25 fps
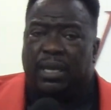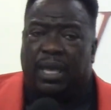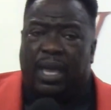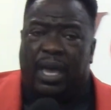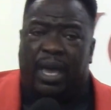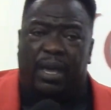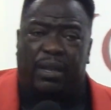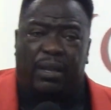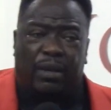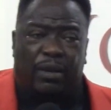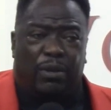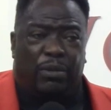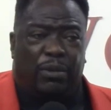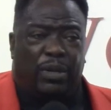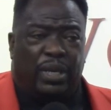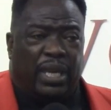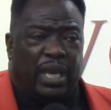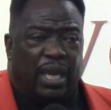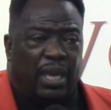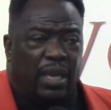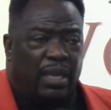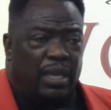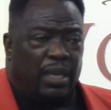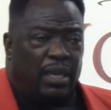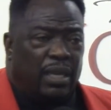
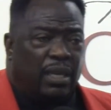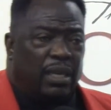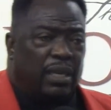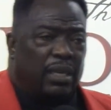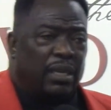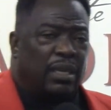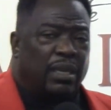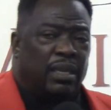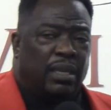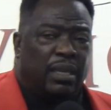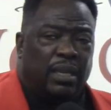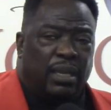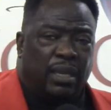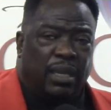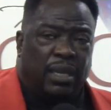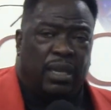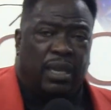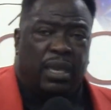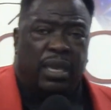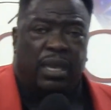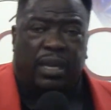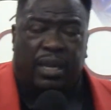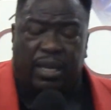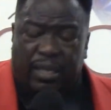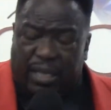Hallelujah.
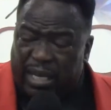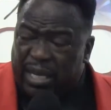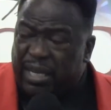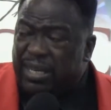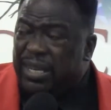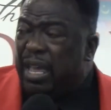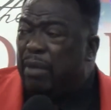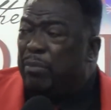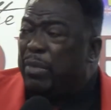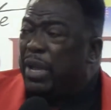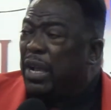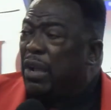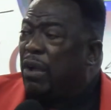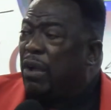Because anytime I